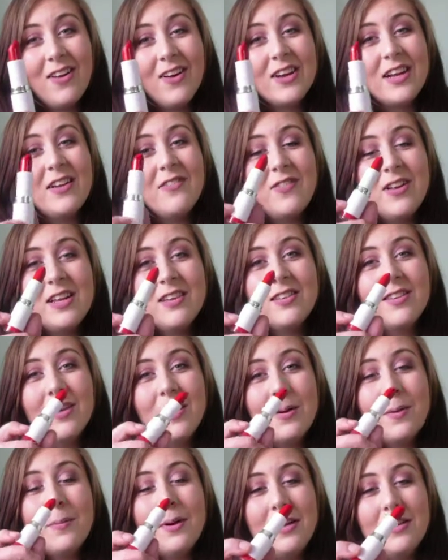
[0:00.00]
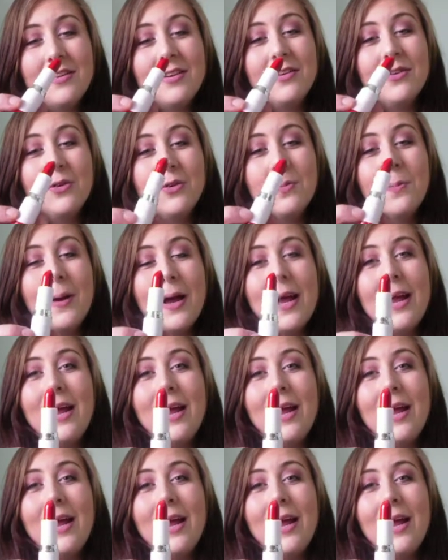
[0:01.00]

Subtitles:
like if this is a good